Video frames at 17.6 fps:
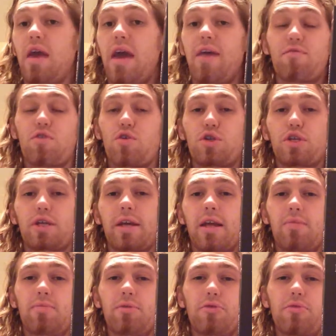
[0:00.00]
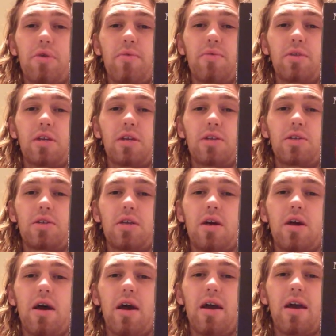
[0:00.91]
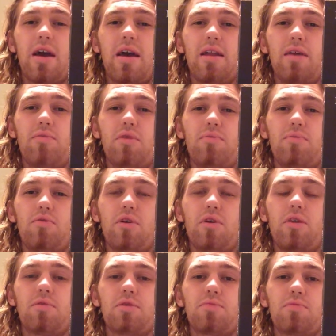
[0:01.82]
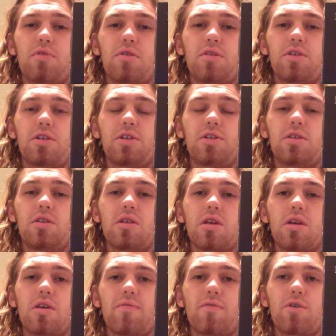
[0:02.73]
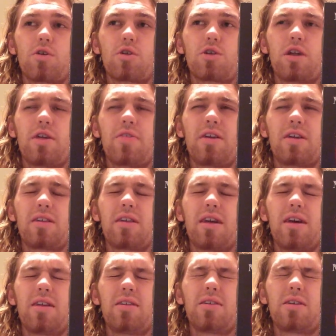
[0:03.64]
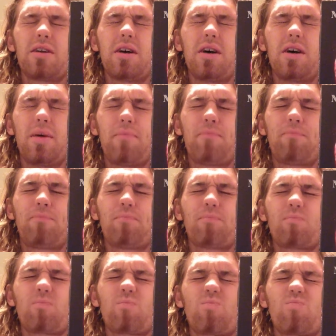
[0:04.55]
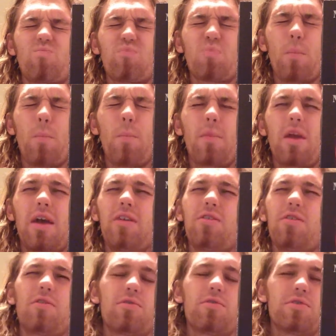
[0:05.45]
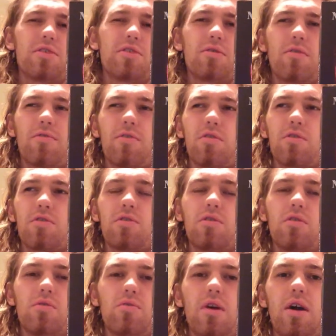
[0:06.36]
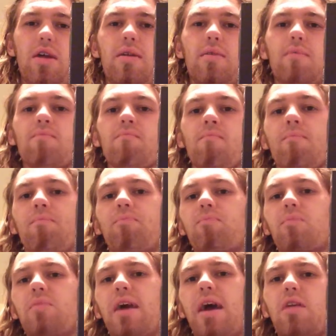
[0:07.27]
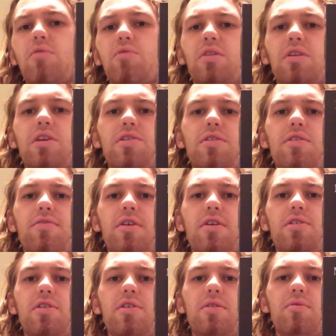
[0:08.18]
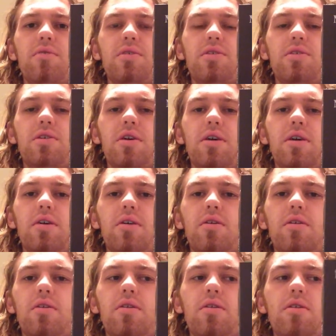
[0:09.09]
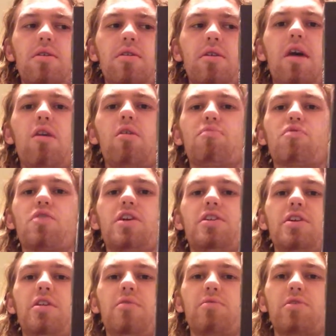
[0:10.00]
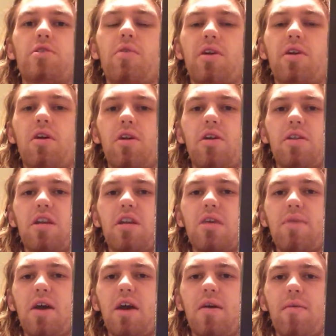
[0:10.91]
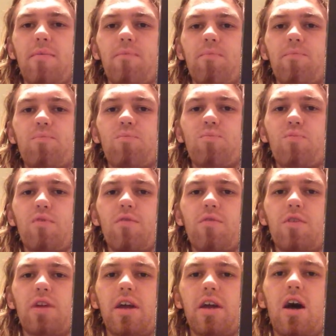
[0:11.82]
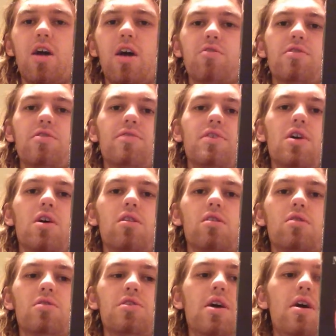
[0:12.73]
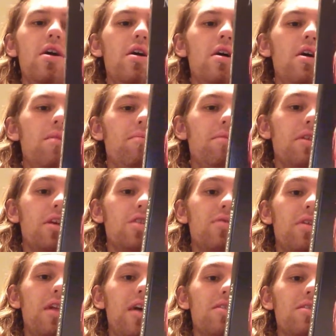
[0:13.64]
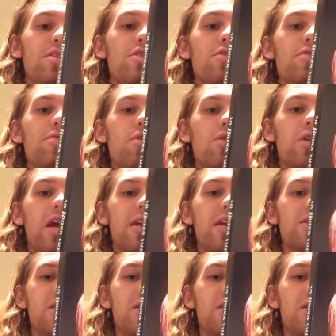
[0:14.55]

ever to get a Blu-ray release. I had at one point almost purchased the version, I think that, I don't know if it was Universal or what, they had a release of this that was out of print and it was going on eBay for like hundreds of dollars. But this one has a new 4K